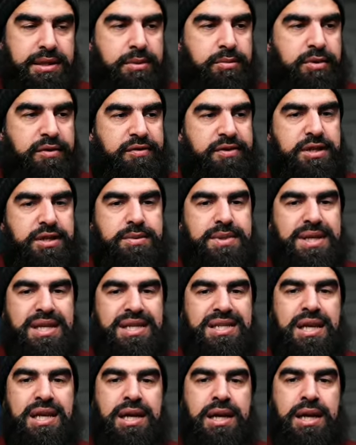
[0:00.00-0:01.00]
And the Prophet
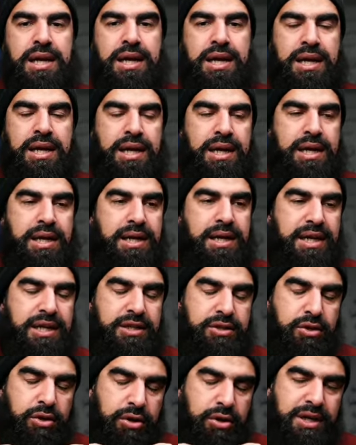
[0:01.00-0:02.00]
says,
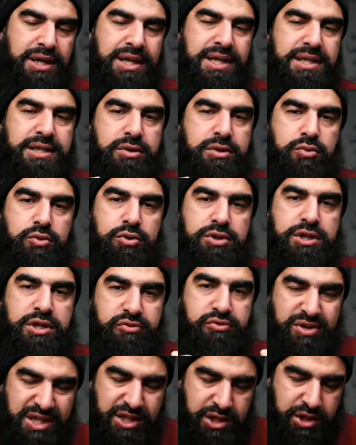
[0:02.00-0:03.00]
so long as the water
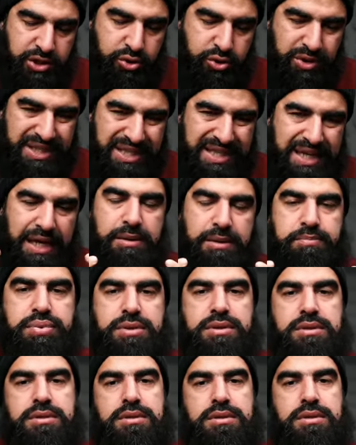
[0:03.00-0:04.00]
reaches your scalp,
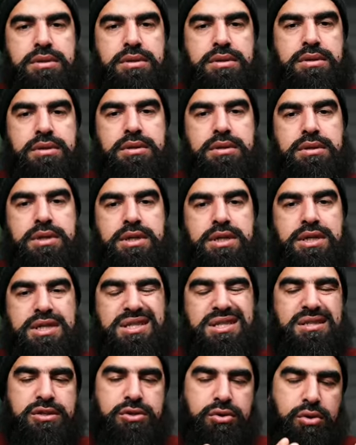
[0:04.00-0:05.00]
he
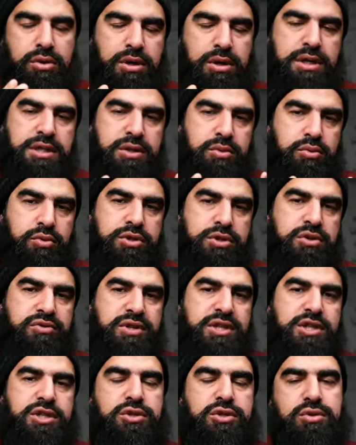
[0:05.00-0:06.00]
says, so long as the water
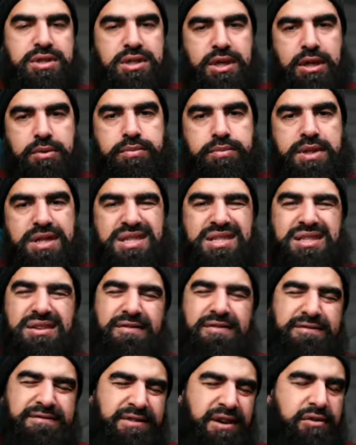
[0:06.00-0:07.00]
reaches your scalp. this is a
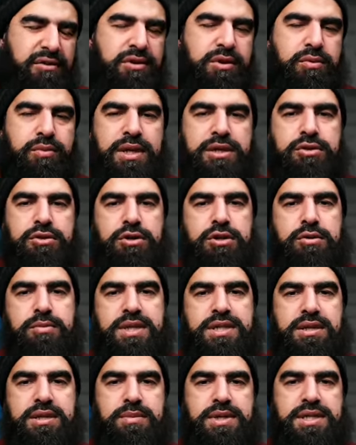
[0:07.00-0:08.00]
very well
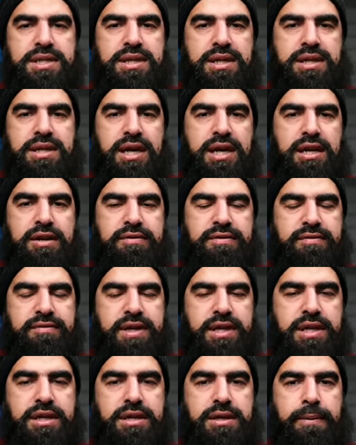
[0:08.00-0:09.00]
documented masala in the Hanafi fiqh.